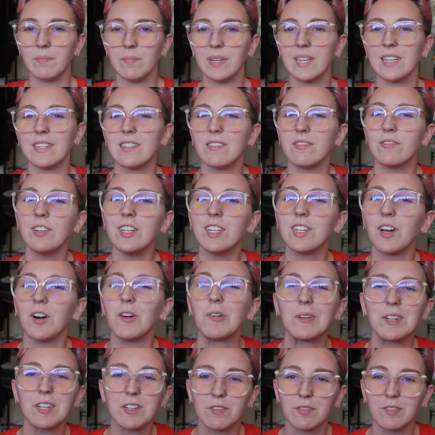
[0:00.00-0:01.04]
because if we go
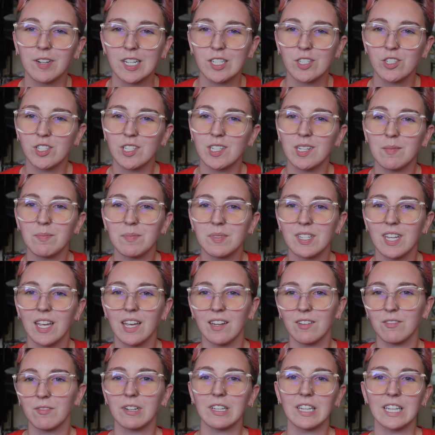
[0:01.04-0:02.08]
into friendships
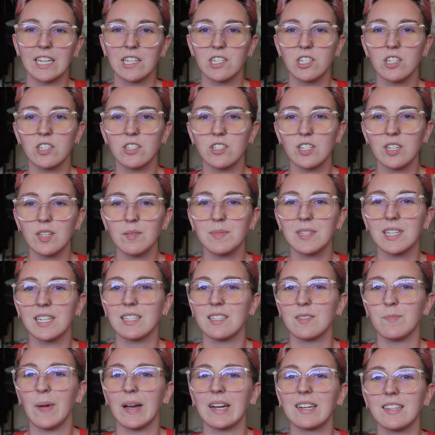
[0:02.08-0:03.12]
and relationships
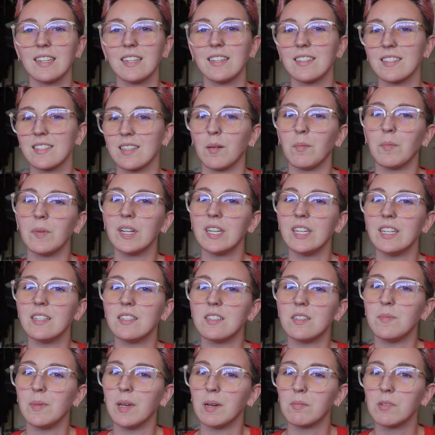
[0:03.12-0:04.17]
expecting somebody
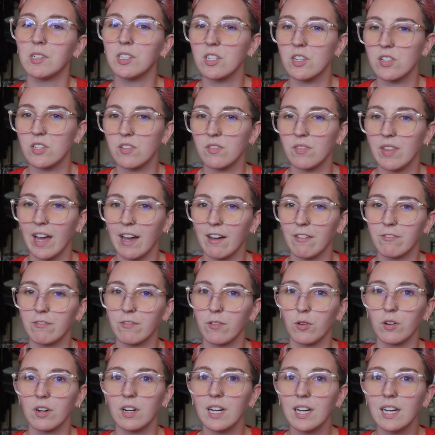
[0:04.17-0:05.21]
to be able to do that
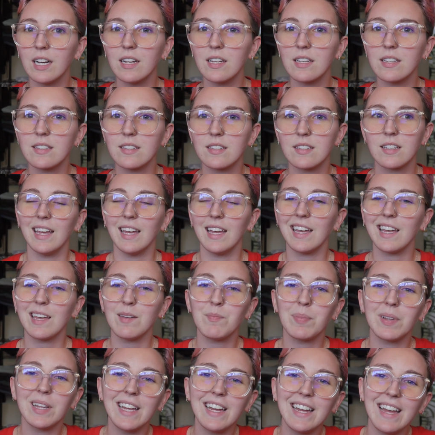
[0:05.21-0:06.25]
for us, it can
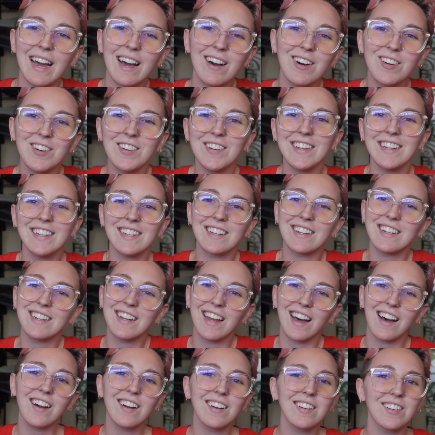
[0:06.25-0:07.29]
play out in a
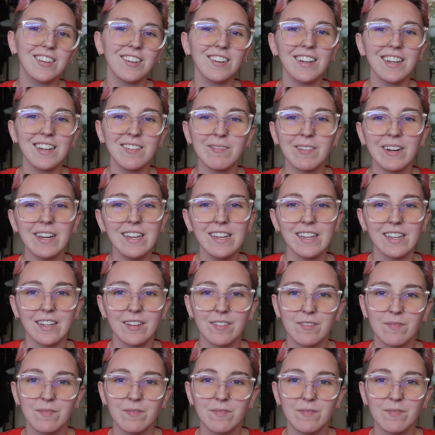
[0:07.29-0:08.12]
not great way.